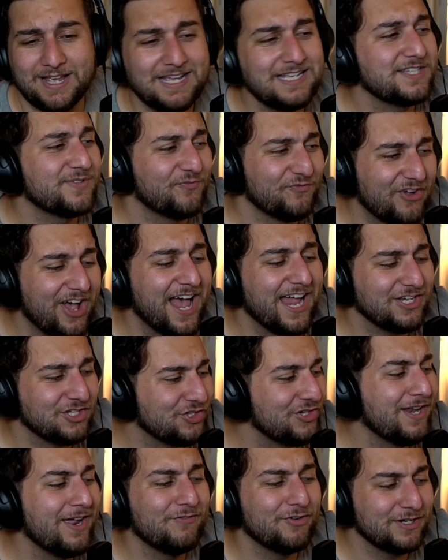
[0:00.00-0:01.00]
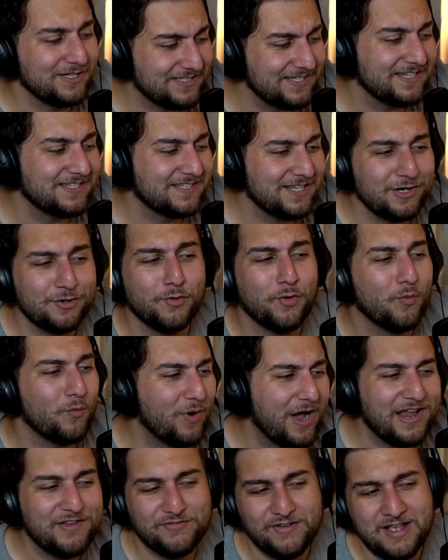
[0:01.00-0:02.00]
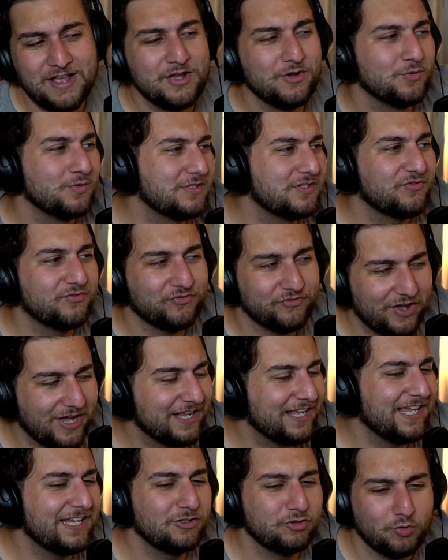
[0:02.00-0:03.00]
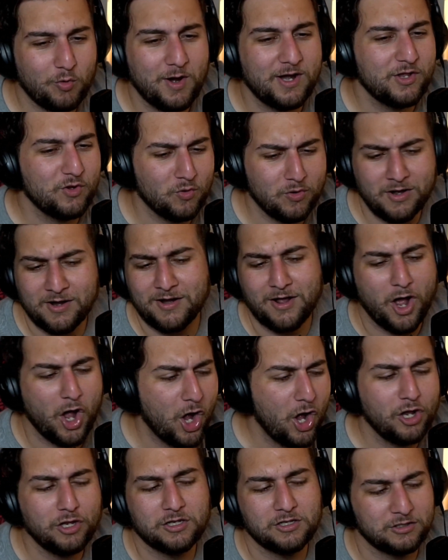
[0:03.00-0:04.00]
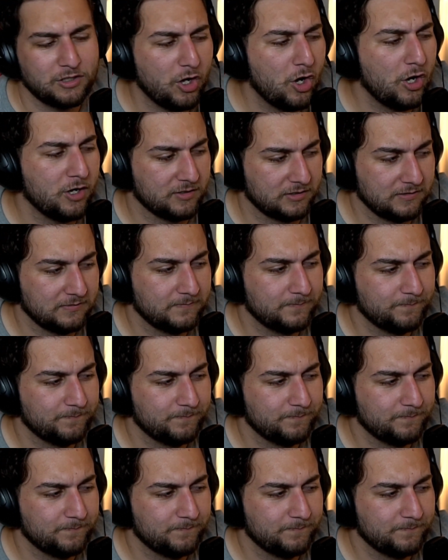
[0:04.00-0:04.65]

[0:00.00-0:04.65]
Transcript: It's fine. She never existed. Your wife was fucking 21 all along.